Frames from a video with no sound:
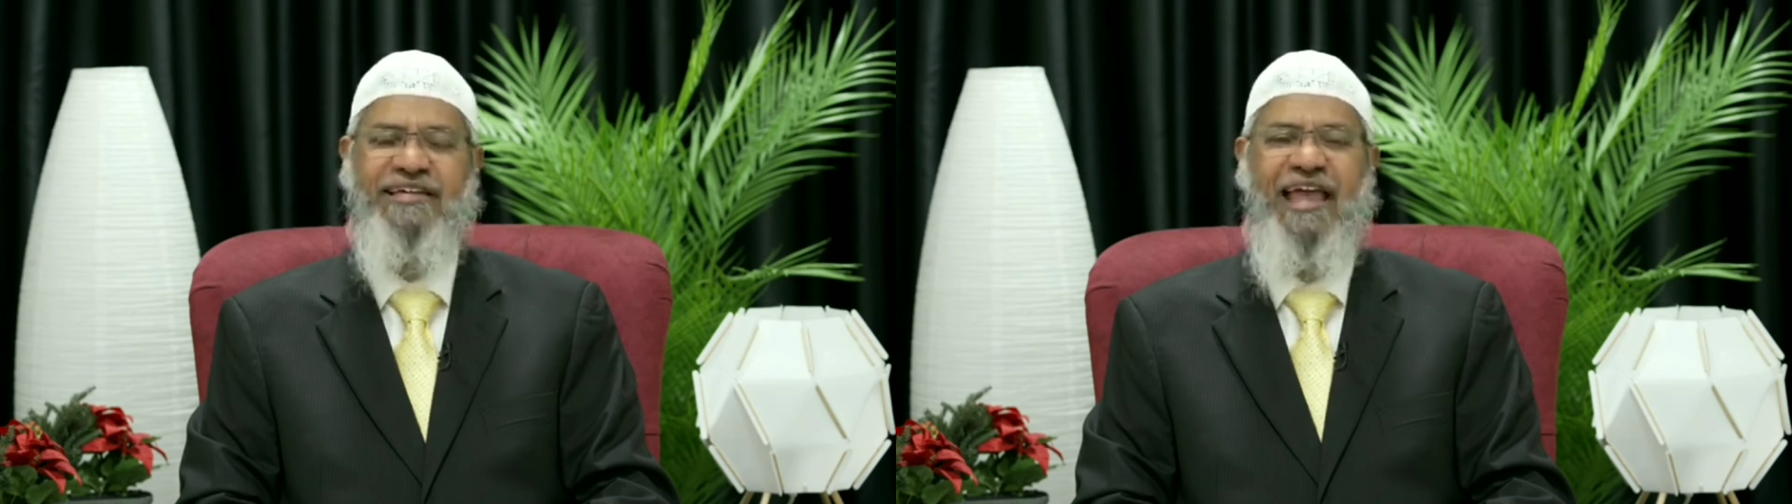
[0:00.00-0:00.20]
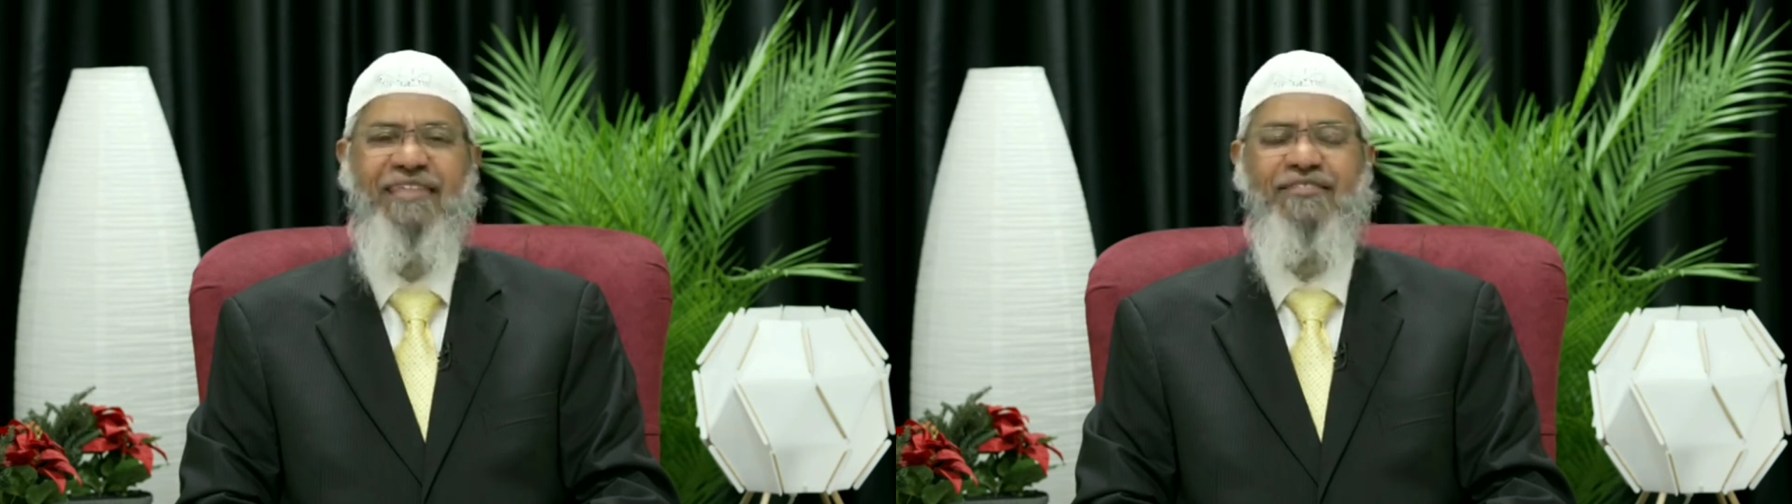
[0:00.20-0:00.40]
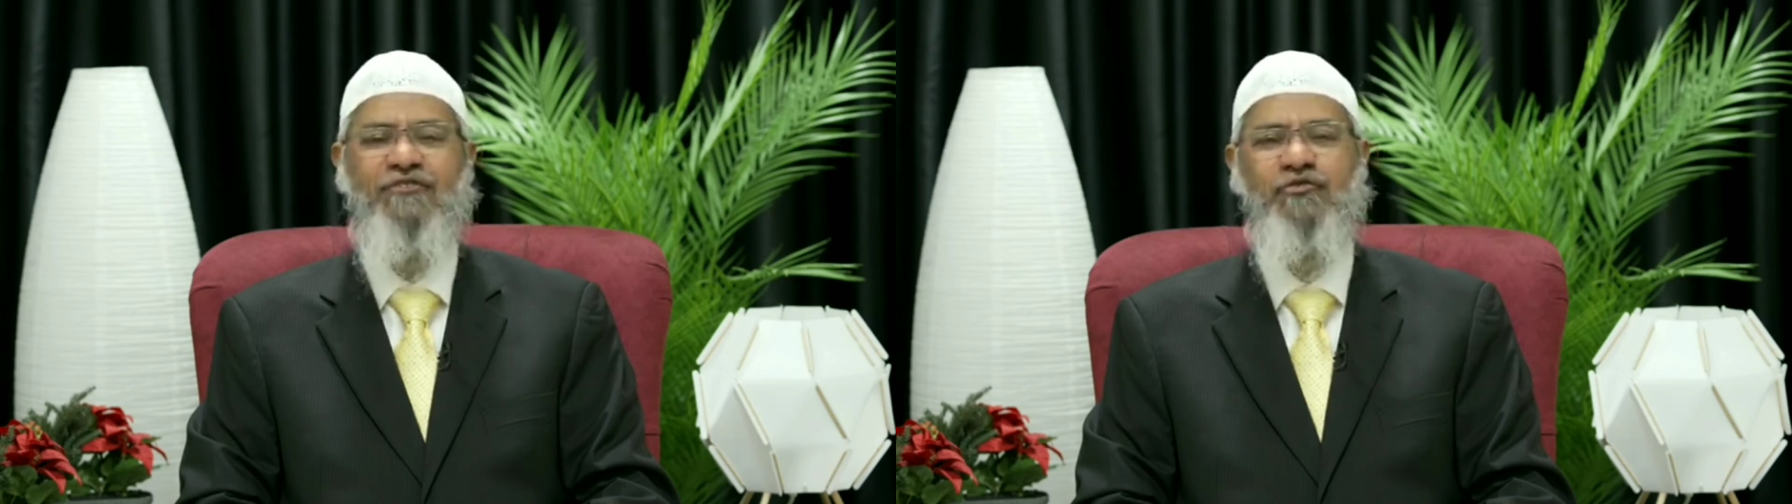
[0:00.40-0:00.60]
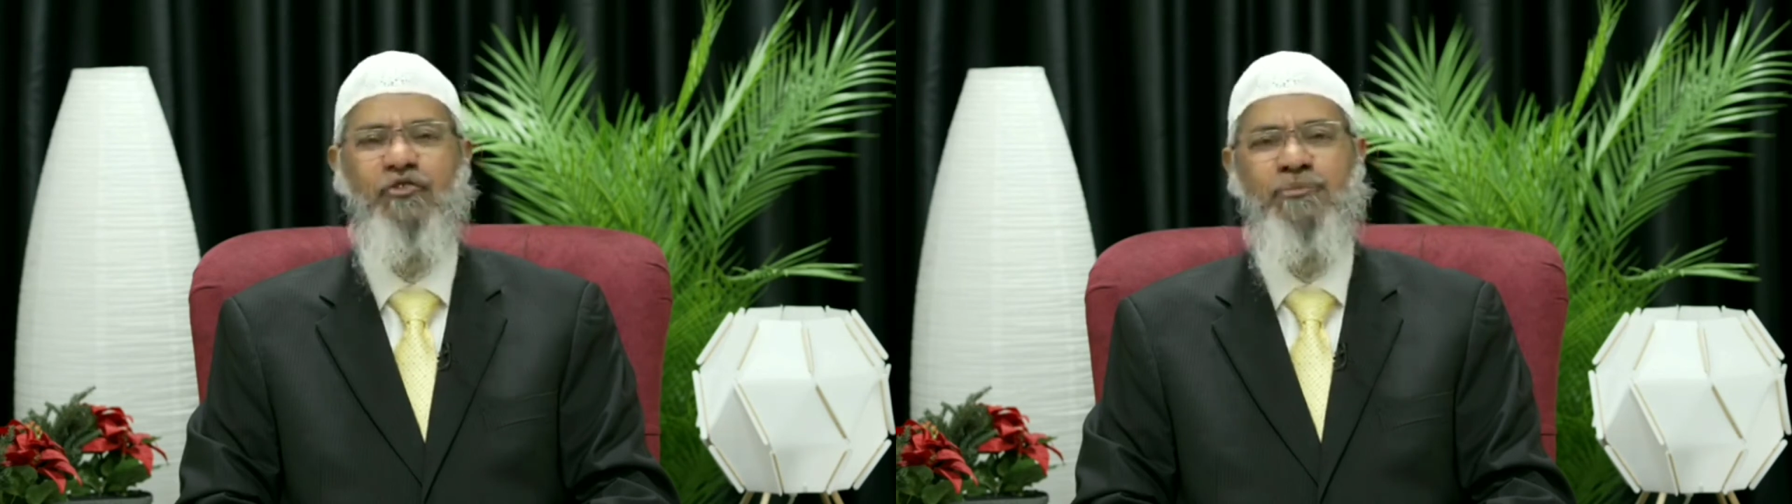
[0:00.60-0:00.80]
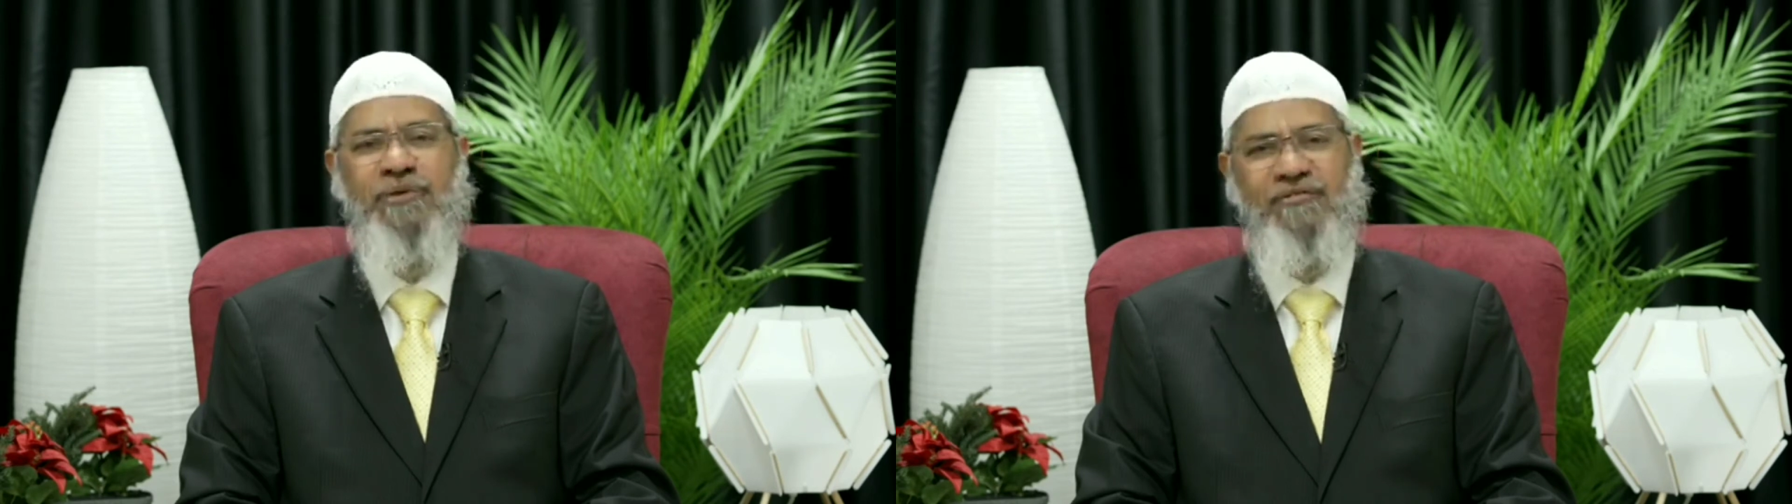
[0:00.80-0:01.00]
Can the
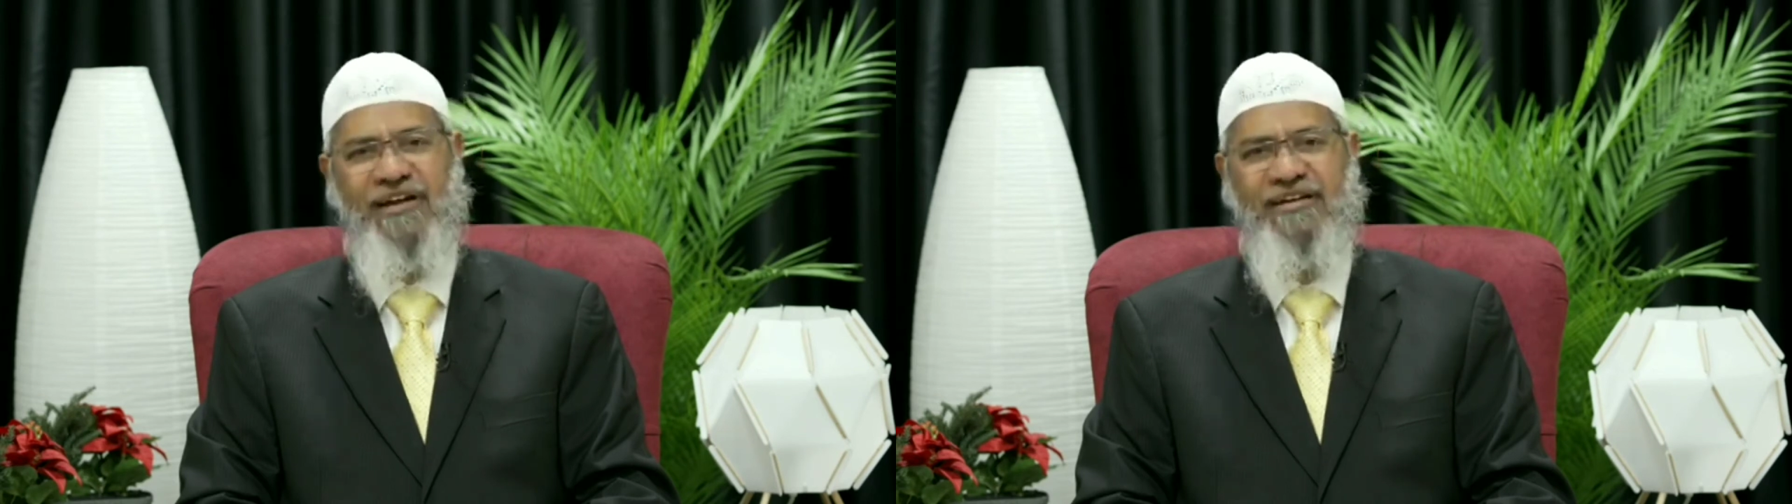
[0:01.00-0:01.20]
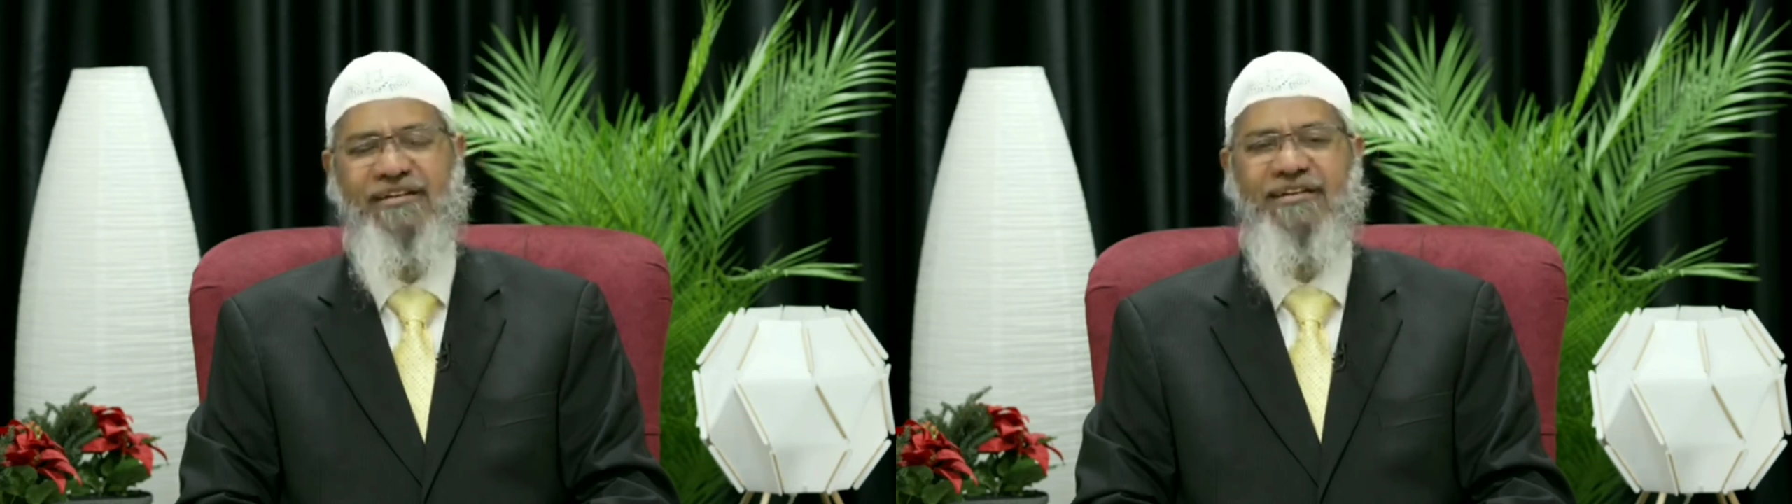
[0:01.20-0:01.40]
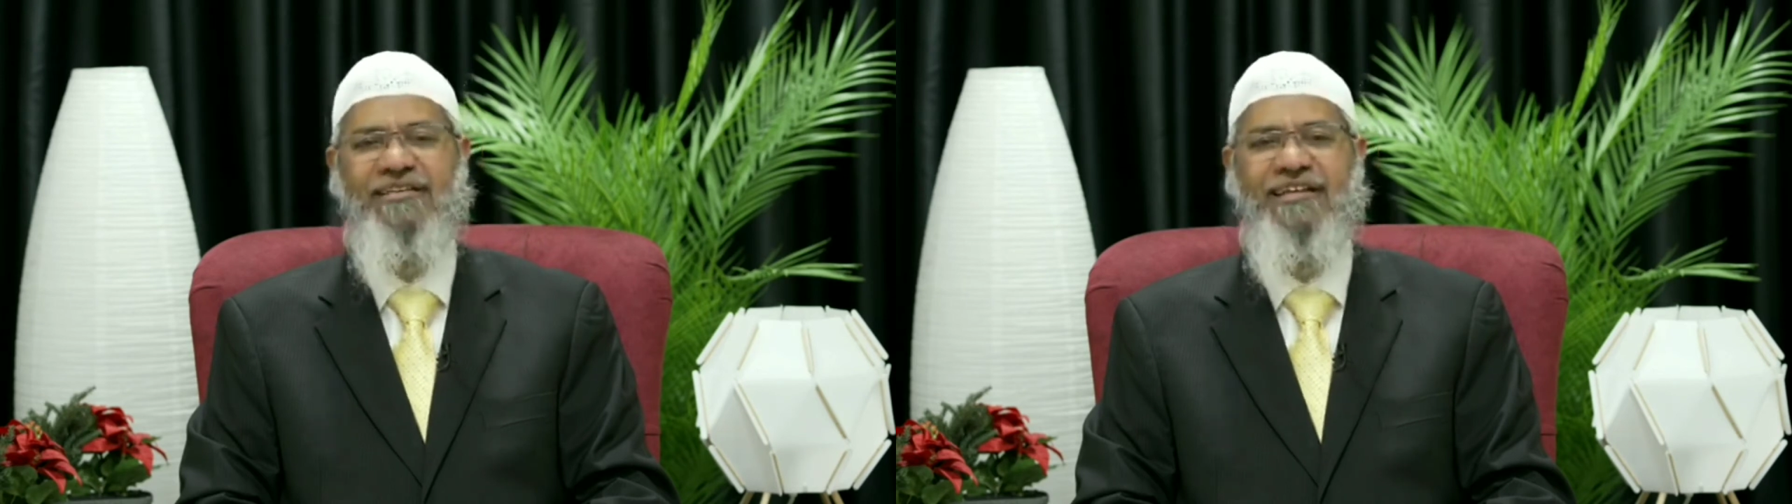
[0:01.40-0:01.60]
school prevent